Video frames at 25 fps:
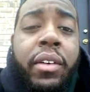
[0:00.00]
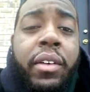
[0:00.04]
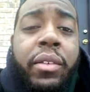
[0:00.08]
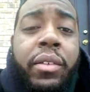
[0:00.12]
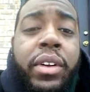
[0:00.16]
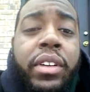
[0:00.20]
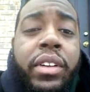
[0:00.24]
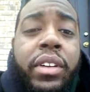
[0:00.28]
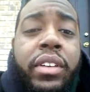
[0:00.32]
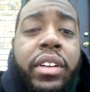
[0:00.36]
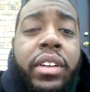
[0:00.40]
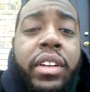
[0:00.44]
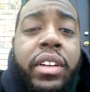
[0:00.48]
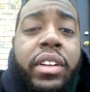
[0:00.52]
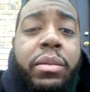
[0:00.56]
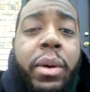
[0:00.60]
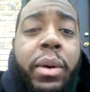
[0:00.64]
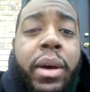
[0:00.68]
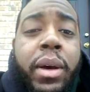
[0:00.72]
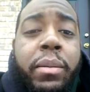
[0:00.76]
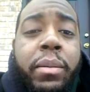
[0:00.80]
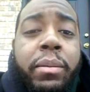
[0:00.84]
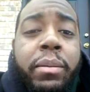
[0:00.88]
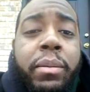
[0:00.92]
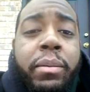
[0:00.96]
at risk
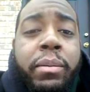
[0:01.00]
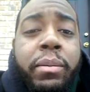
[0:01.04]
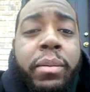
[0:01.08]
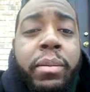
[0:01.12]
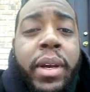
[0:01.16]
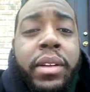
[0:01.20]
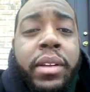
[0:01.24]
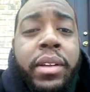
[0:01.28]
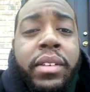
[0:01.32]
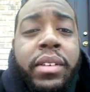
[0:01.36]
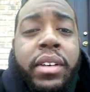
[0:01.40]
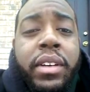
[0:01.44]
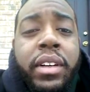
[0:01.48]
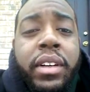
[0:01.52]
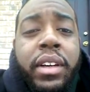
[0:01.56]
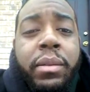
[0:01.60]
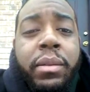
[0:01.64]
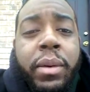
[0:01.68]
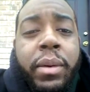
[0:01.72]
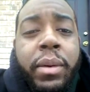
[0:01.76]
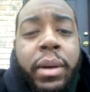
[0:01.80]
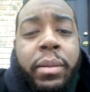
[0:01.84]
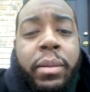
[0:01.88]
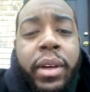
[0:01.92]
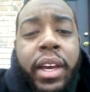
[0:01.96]
is by
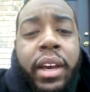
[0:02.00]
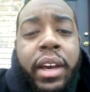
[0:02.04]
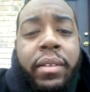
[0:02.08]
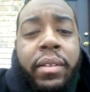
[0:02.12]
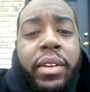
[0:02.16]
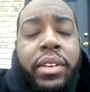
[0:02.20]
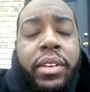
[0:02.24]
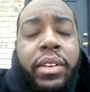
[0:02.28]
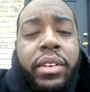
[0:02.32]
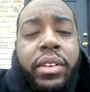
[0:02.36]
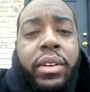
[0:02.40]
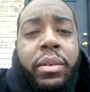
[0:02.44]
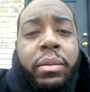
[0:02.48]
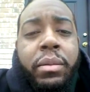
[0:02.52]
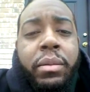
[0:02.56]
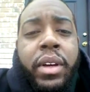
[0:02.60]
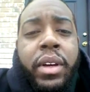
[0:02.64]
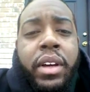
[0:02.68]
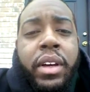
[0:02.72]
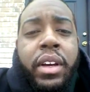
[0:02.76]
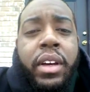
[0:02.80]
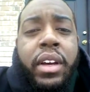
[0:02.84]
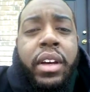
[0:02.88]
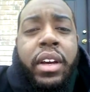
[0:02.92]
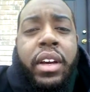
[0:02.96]
basically maybe having
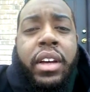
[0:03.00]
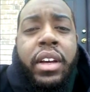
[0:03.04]
some